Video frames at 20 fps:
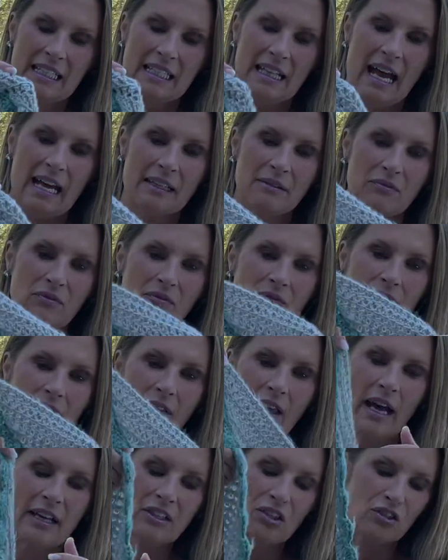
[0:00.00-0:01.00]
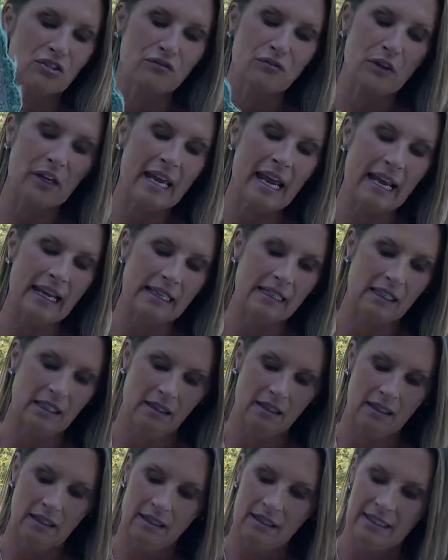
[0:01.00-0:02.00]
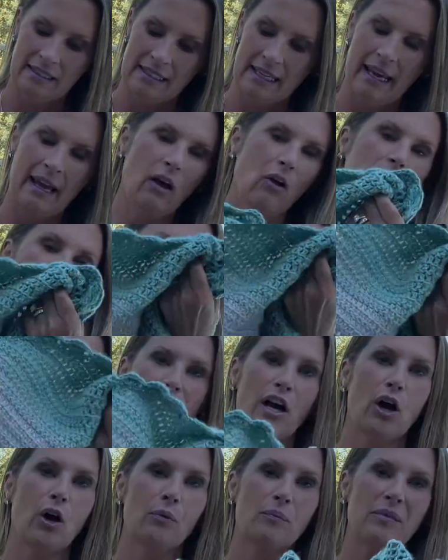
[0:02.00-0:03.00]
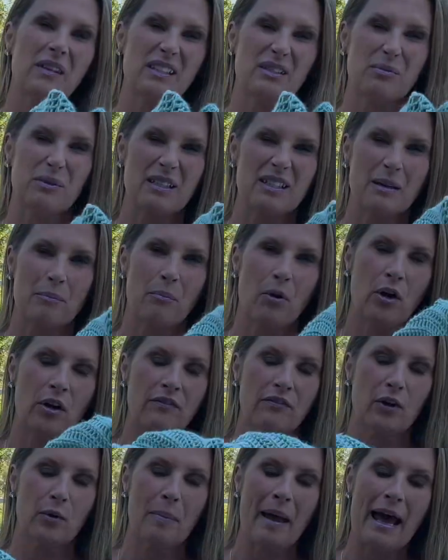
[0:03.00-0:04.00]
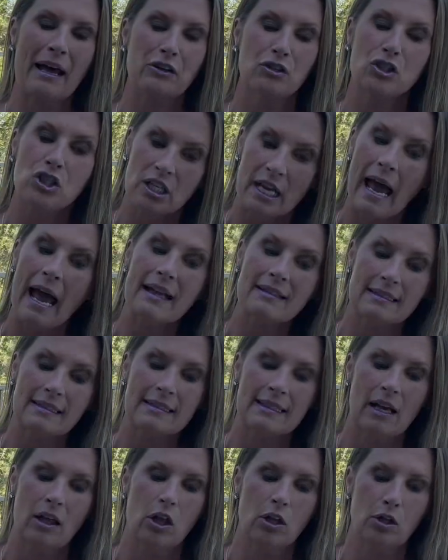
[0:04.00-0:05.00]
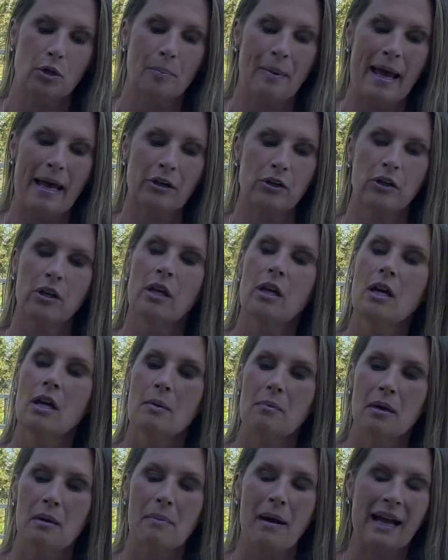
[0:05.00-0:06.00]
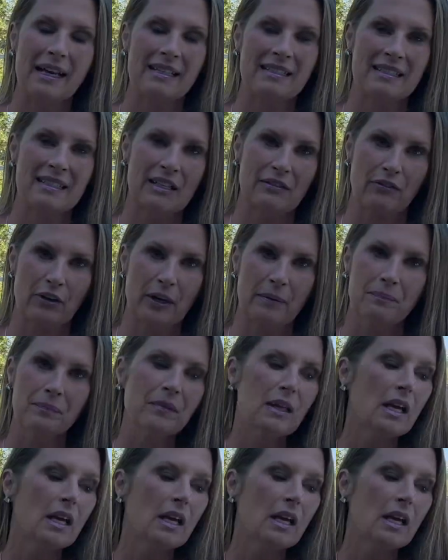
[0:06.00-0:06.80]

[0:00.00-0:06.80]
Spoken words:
I just freehanded the tail. So this wasn't part of her pattern. She has a tail on her pattern, but mine is different.